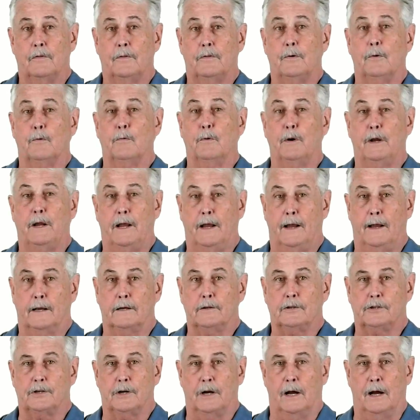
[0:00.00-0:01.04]
the react
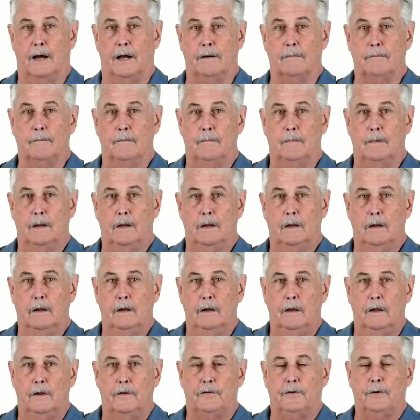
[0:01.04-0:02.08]
shot.
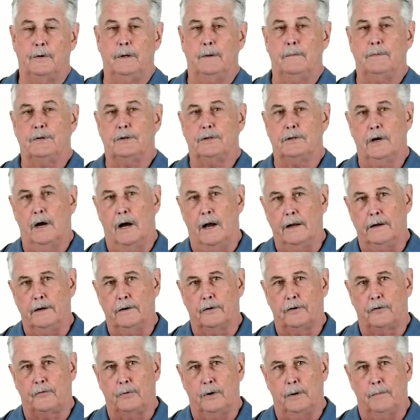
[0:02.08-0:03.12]
So you've shot
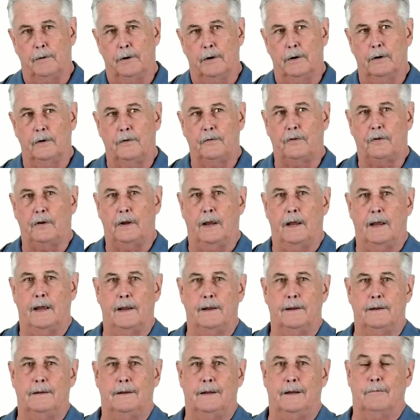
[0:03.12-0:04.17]
your swimmers
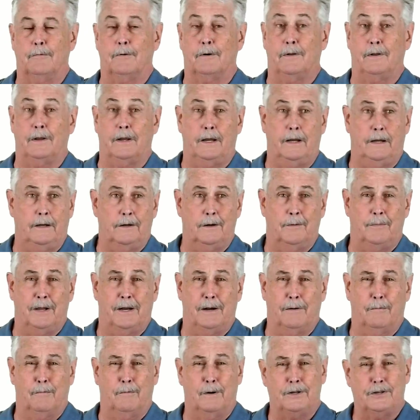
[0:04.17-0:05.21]
and they really, no
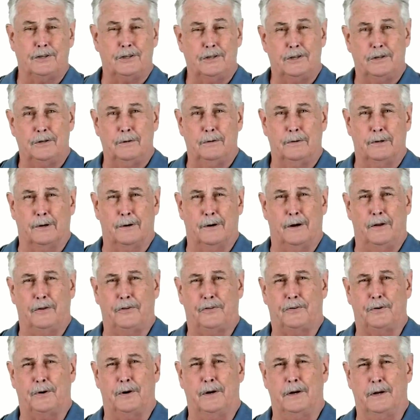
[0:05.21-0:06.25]
matter what you do, they're all
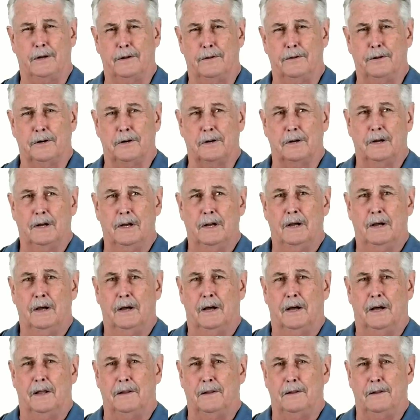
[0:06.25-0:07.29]
starting to look
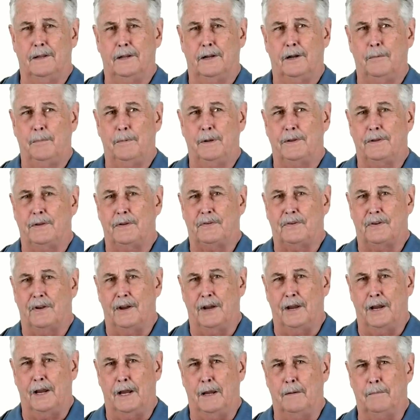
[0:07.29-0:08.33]
a little bit the
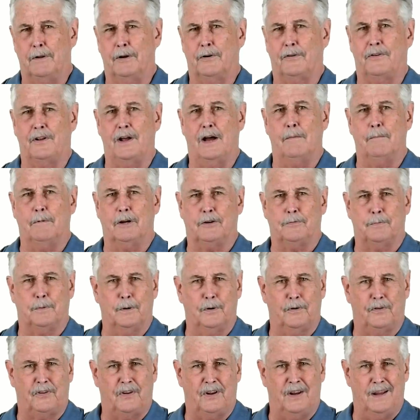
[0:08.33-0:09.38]
same. There's not much
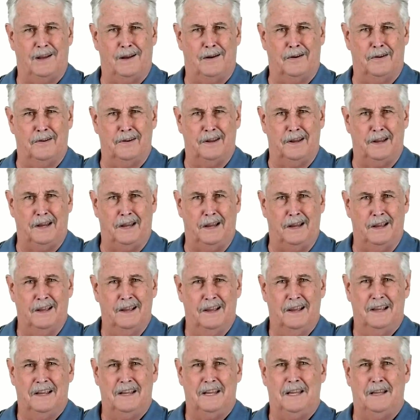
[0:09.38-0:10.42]
personality.
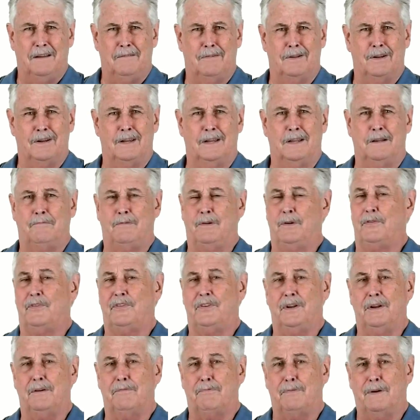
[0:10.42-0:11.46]
Even if you
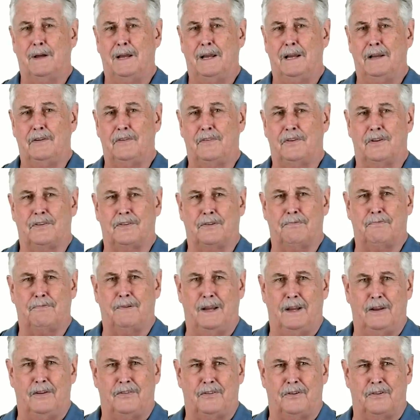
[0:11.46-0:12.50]
see a face, it's a
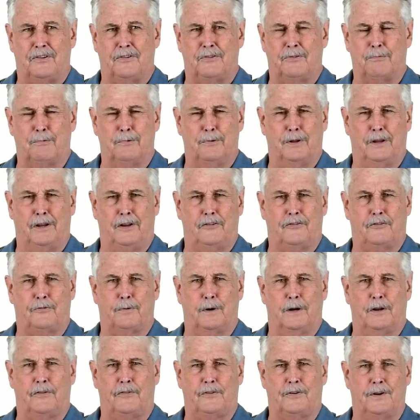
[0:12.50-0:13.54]
face that's really
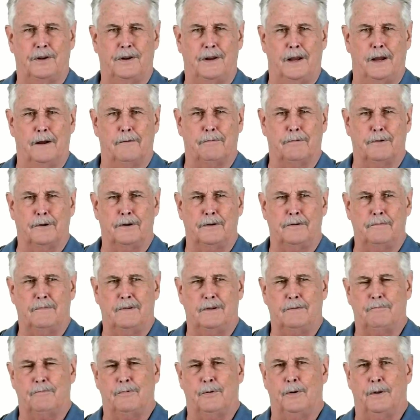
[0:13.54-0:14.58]
stressed and effort,
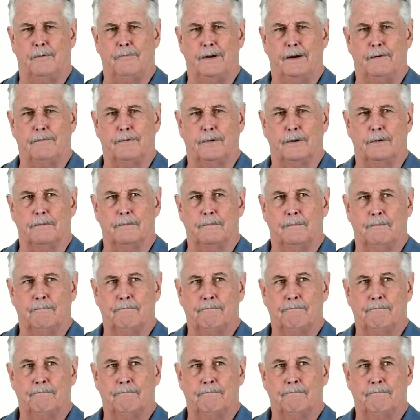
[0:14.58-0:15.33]
full of effort.